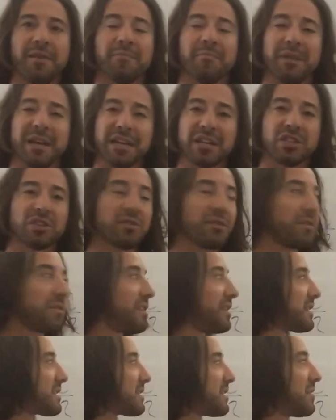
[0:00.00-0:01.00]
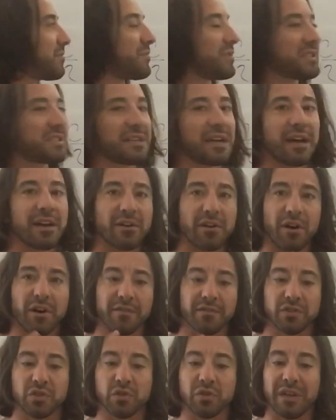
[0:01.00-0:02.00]
Make sure this number's not
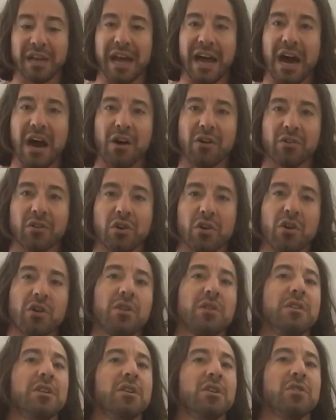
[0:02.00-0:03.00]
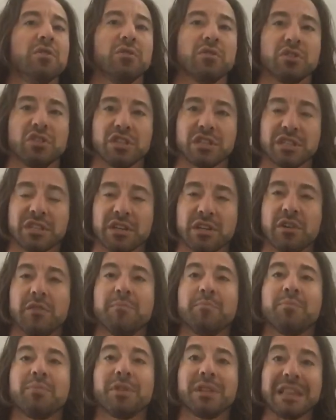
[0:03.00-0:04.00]
off due to alcohol or just
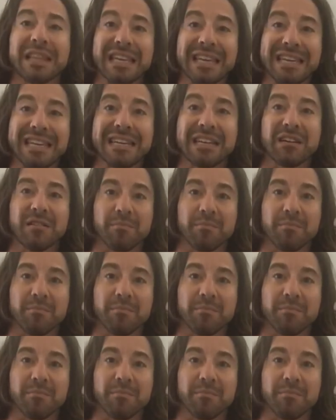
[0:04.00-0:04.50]
complete